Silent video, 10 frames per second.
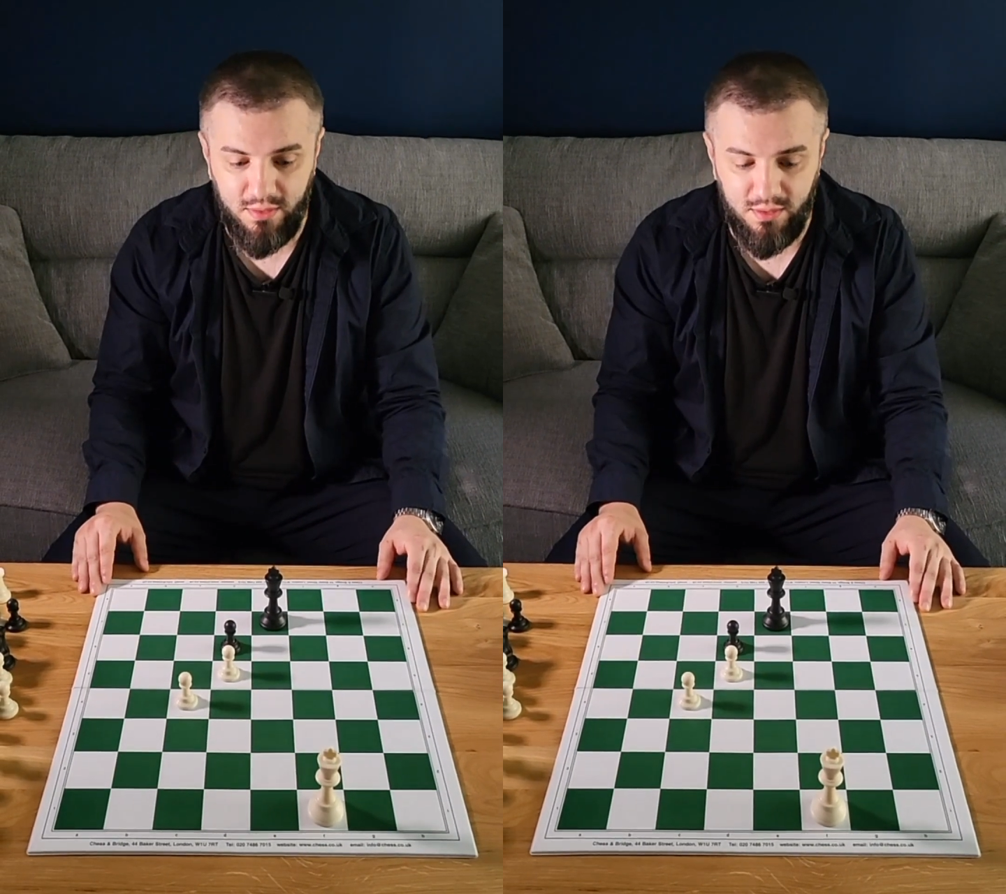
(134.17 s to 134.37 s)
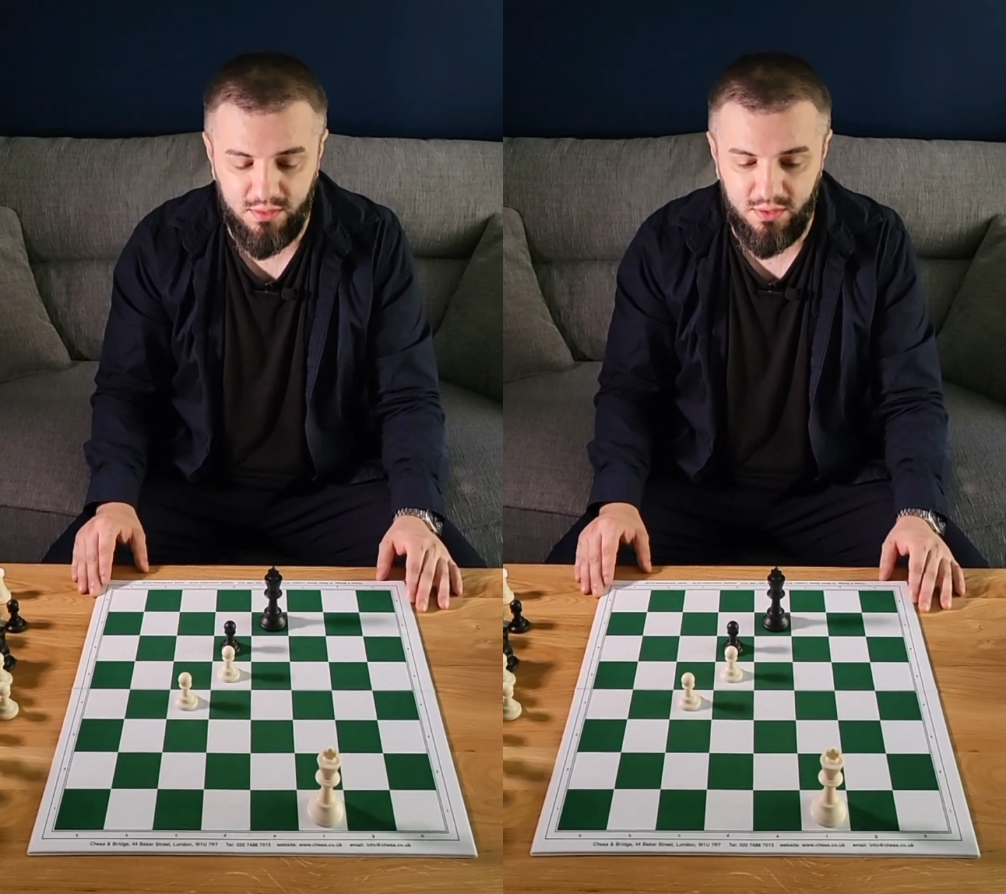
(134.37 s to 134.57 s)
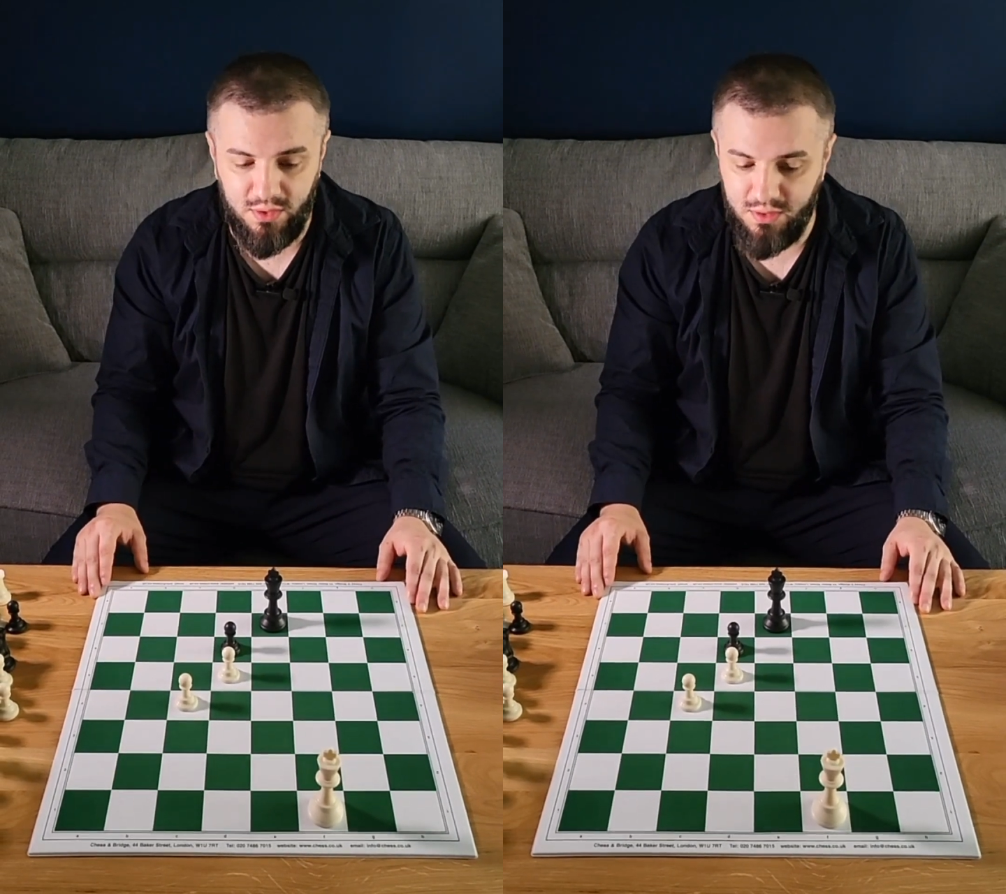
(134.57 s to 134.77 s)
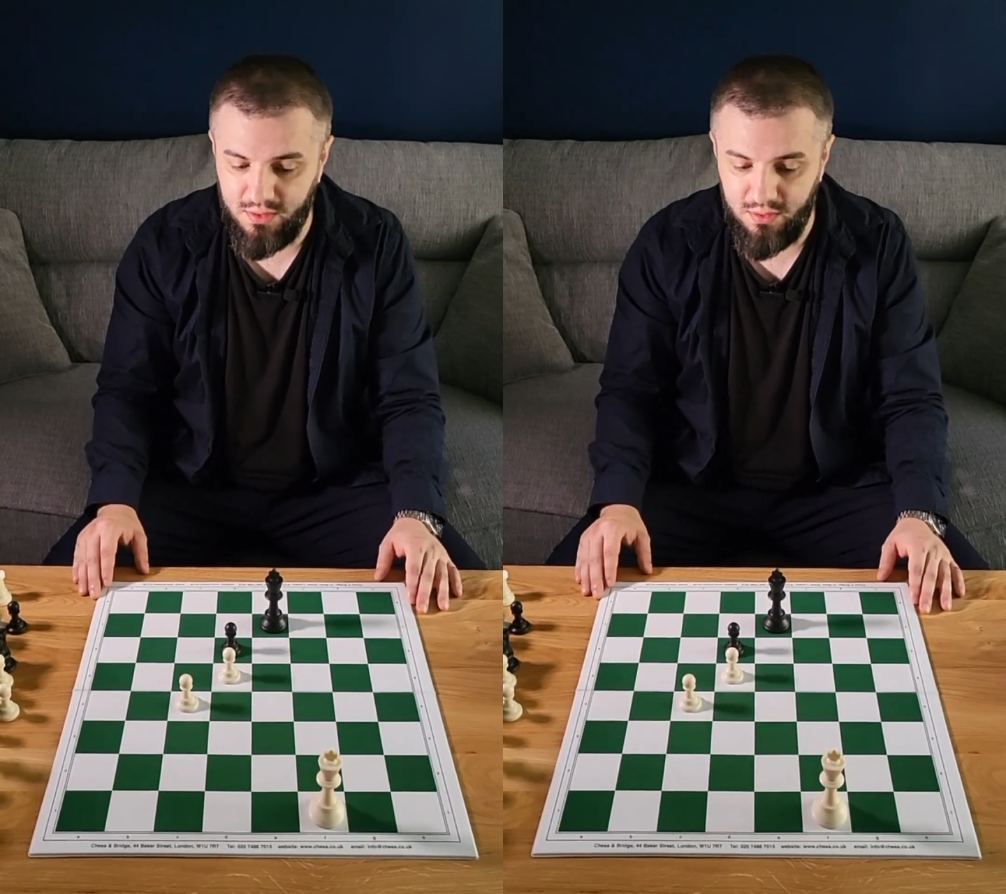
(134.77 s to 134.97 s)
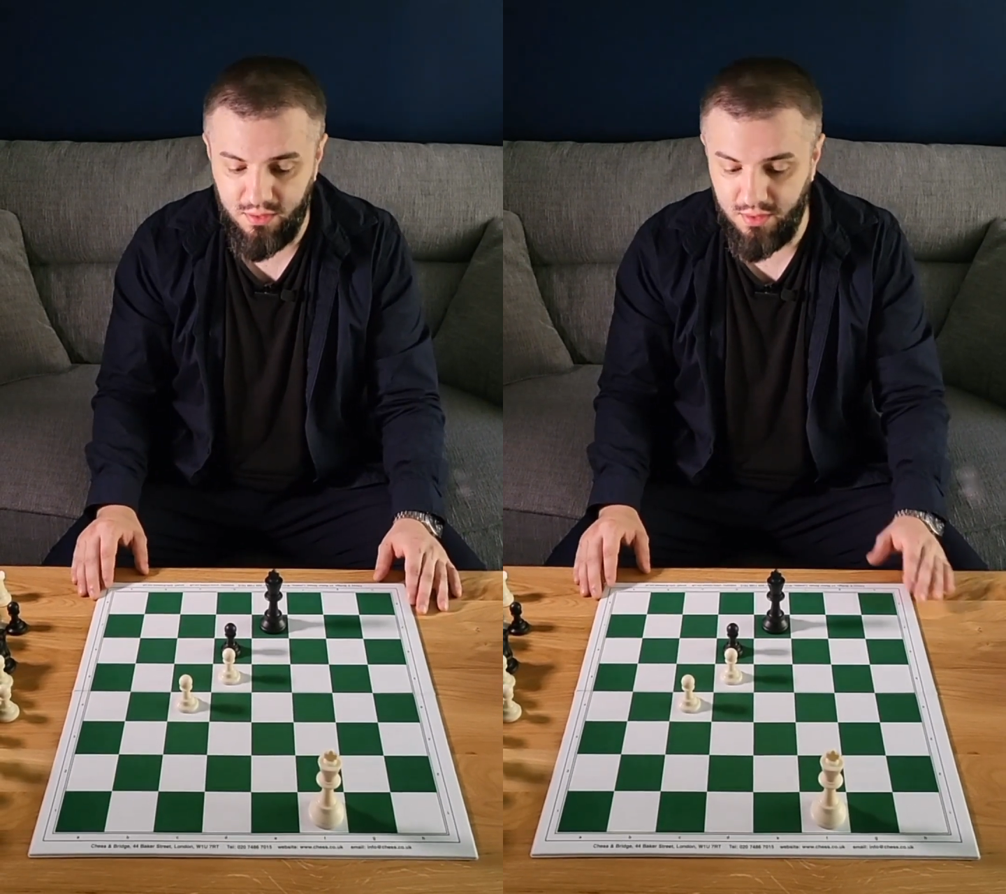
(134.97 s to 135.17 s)
is
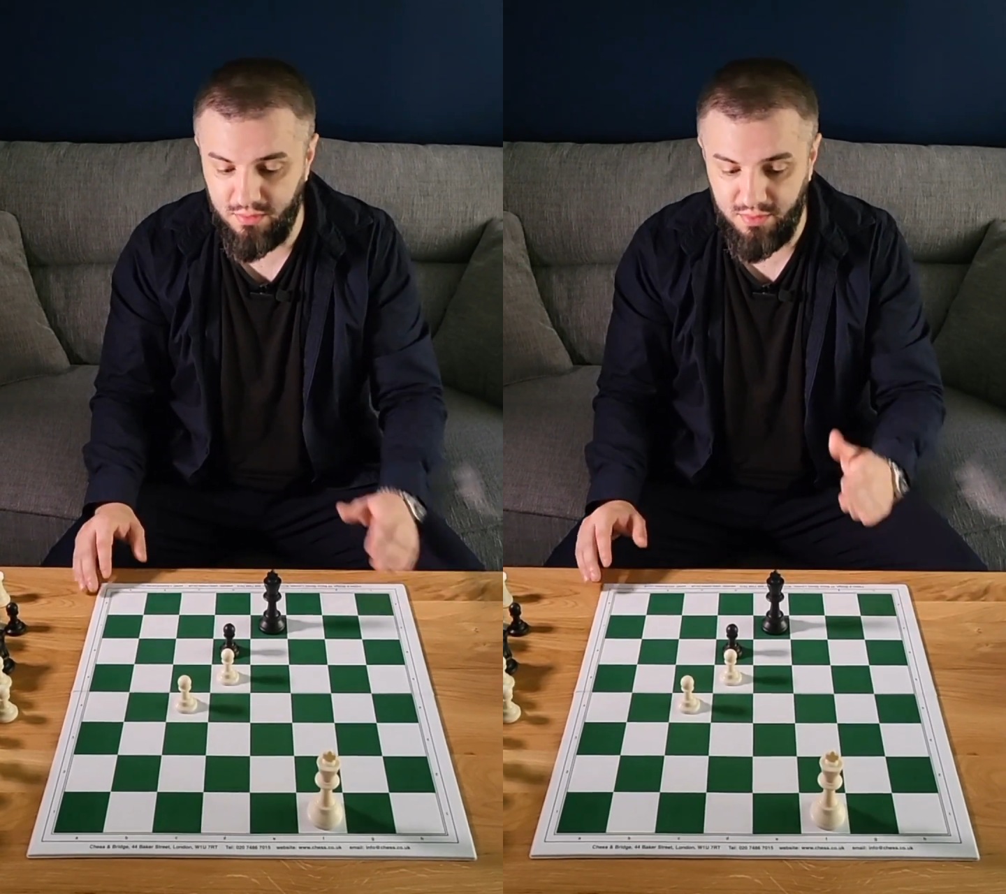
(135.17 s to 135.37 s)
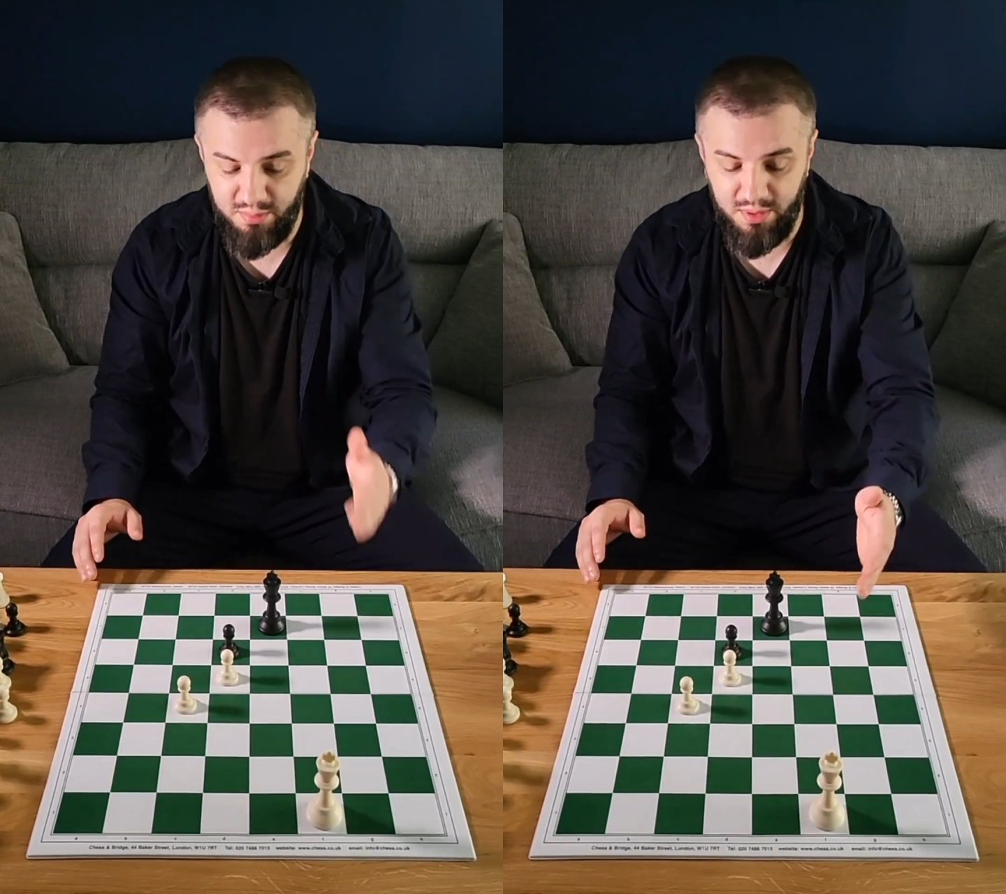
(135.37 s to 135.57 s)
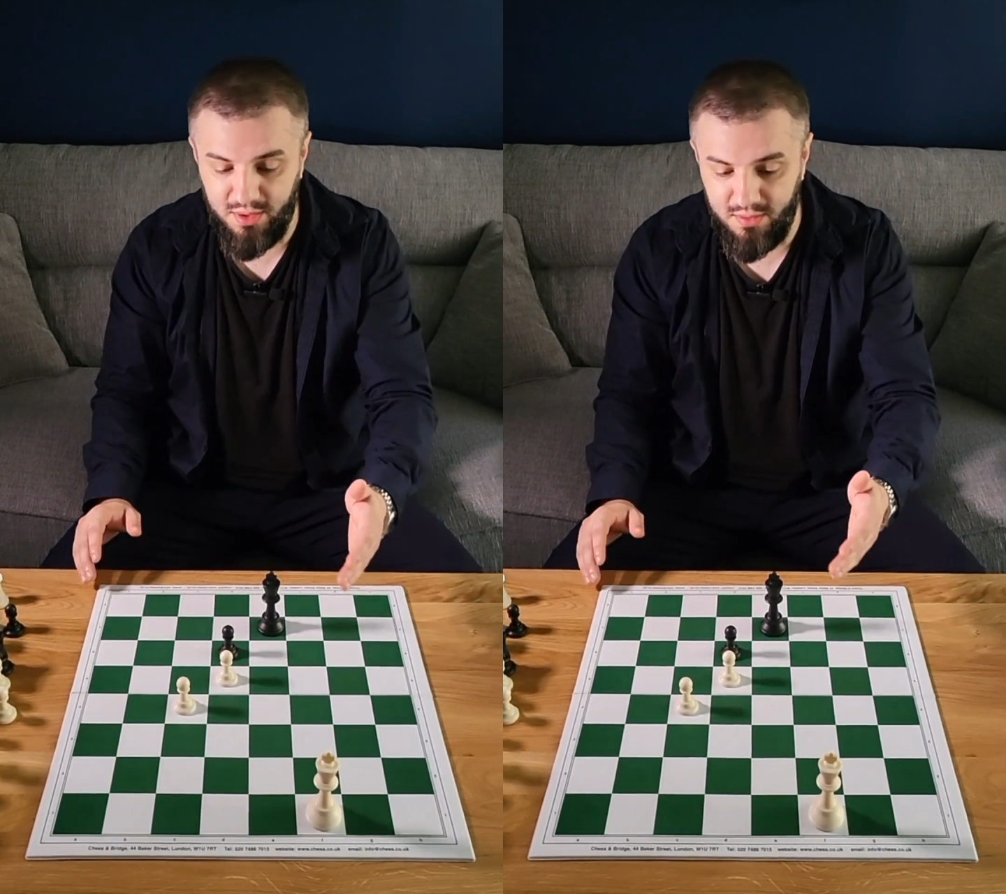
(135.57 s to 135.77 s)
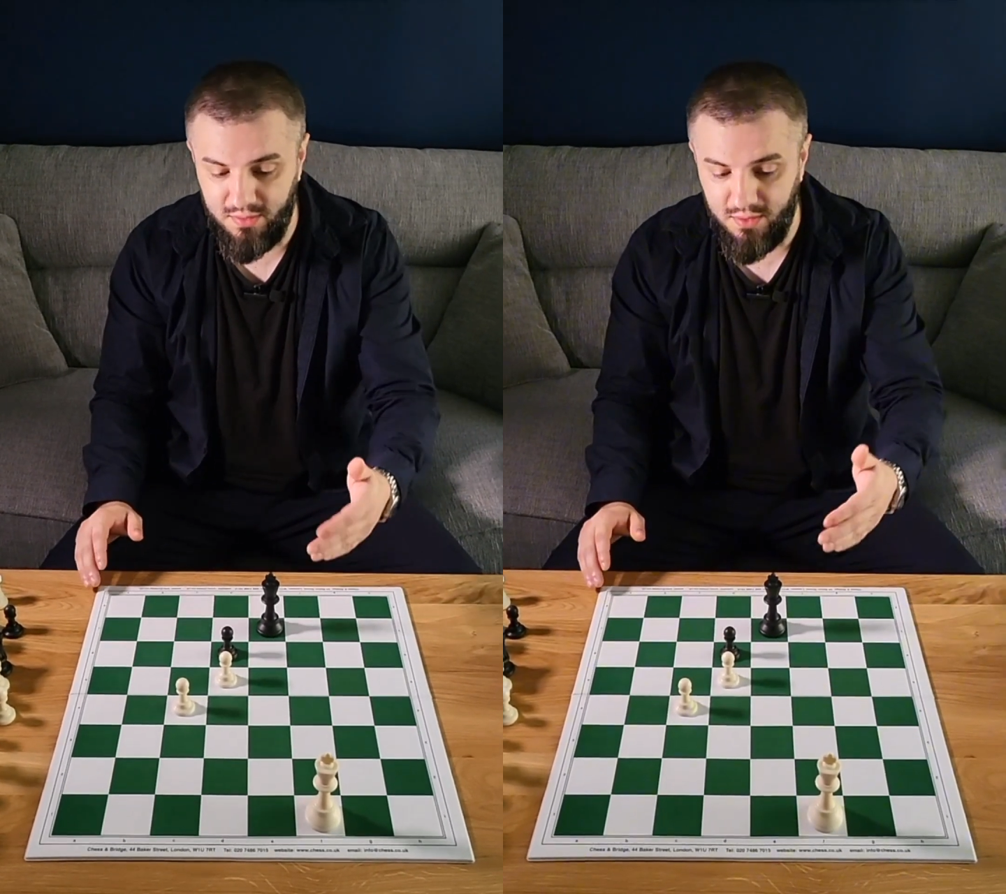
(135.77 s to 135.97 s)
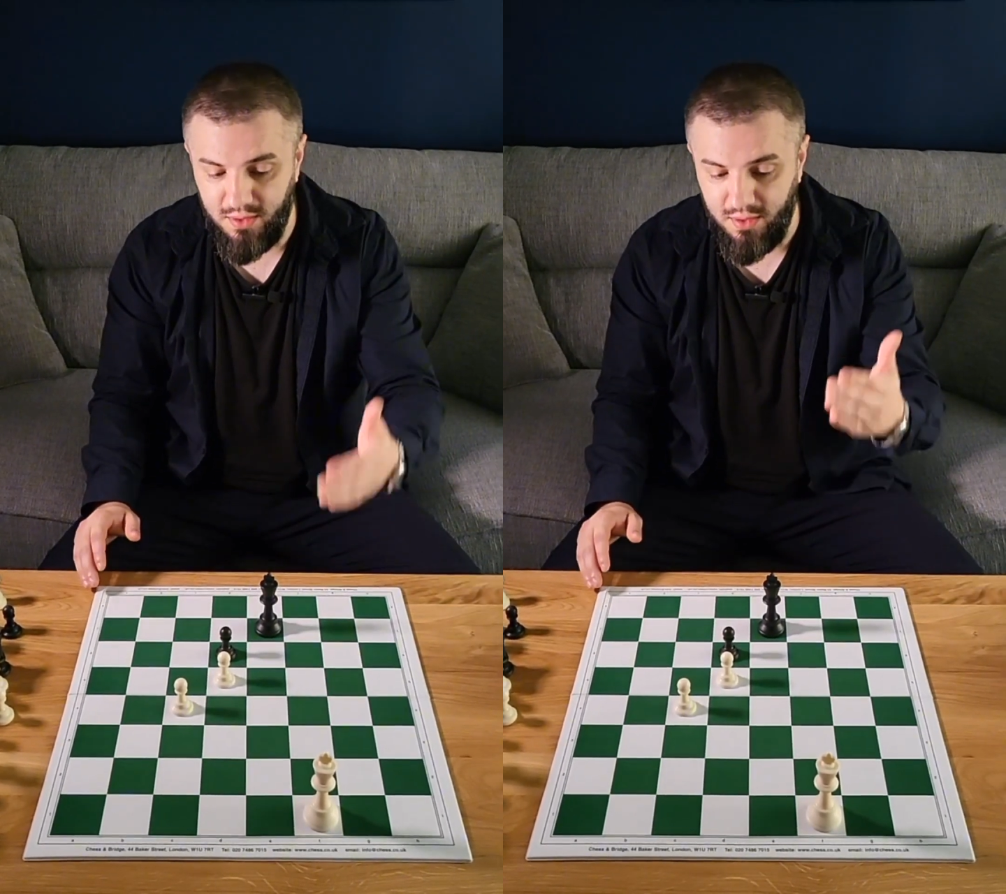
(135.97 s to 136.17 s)
just
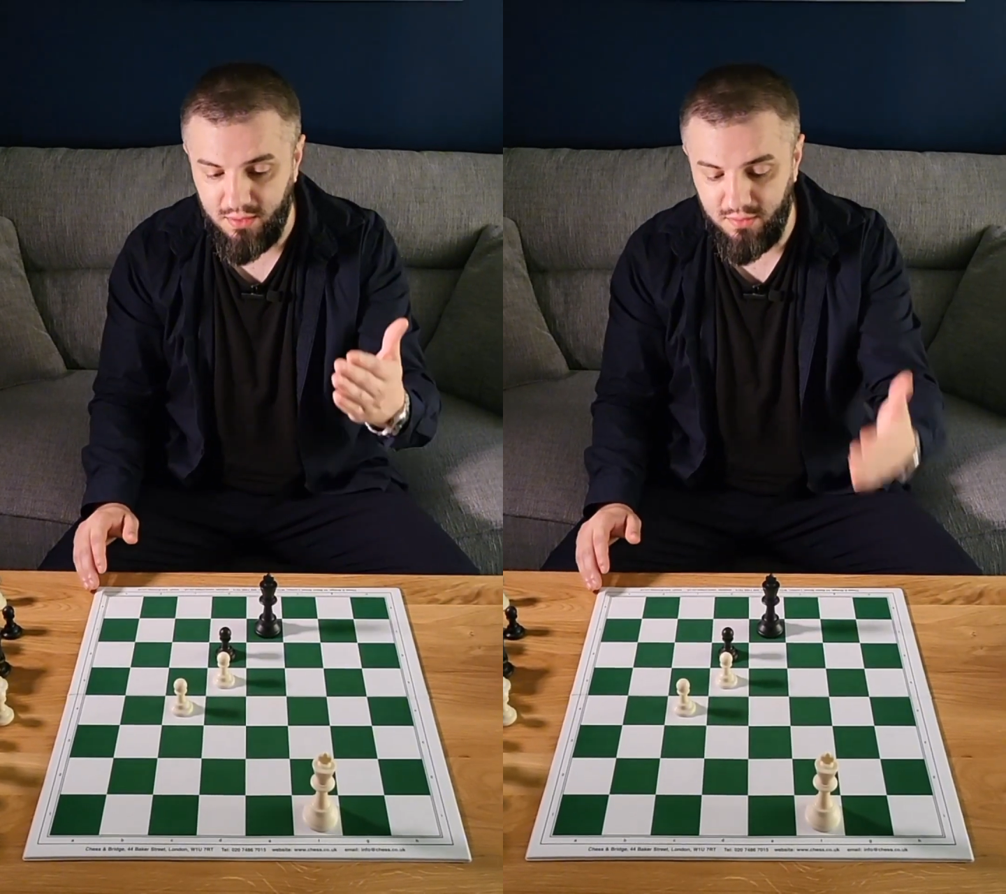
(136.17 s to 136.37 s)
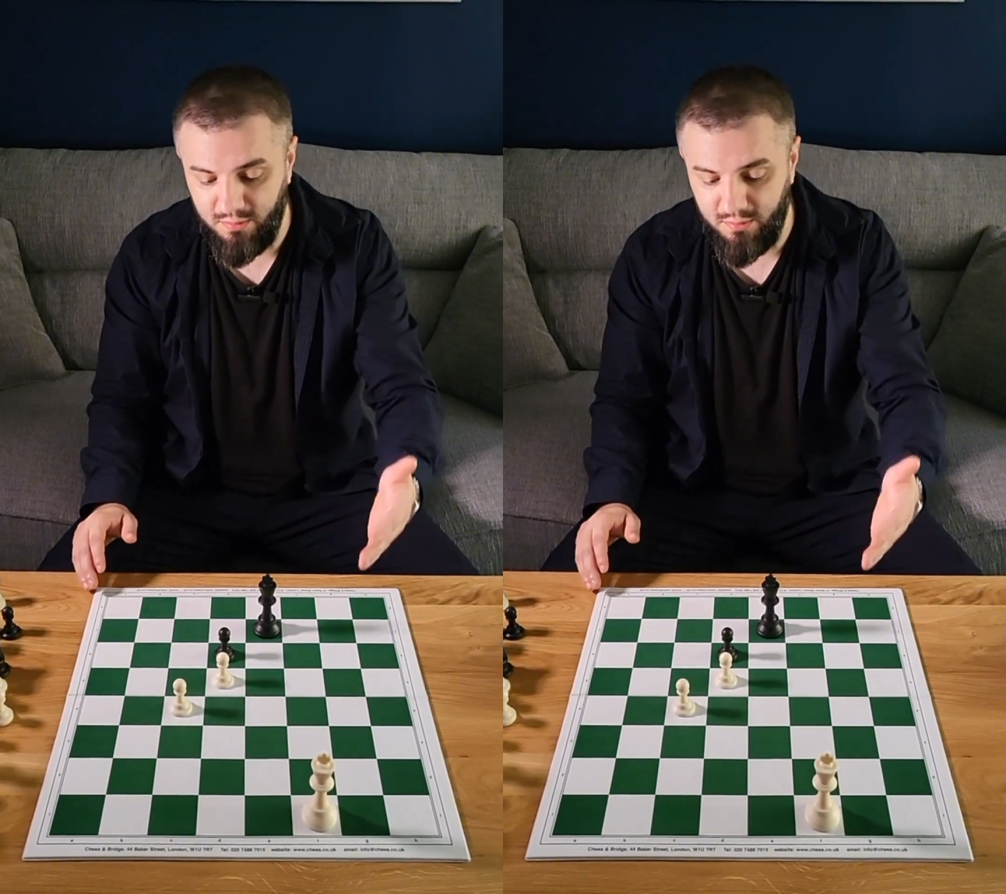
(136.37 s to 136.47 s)
repeat the